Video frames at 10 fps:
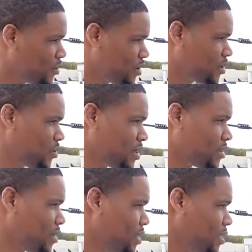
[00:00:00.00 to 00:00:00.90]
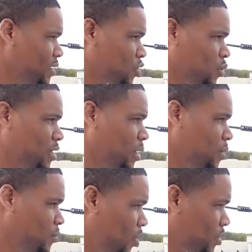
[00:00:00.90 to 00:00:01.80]
Real quick. Tweak up
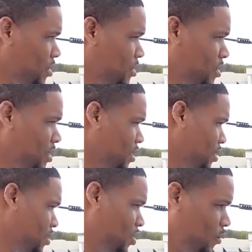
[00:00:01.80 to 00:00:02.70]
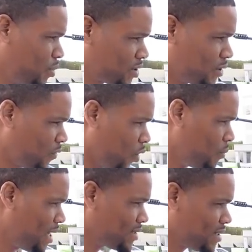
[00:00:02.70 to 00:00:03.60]
the motor. You know, put some Flow
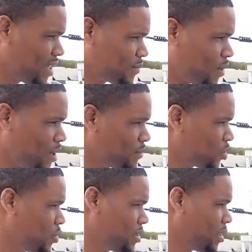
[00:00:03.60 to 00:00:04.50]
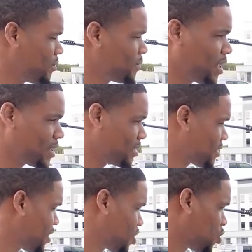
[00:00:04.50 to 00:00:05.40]
Master egg pipe. Tweak up, like I
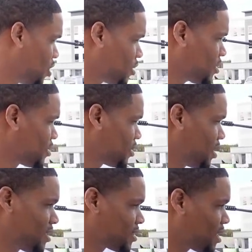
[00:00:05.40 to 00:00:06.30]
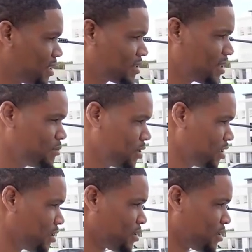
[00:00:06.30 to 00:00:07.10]
said, trunk, inside. Get them done.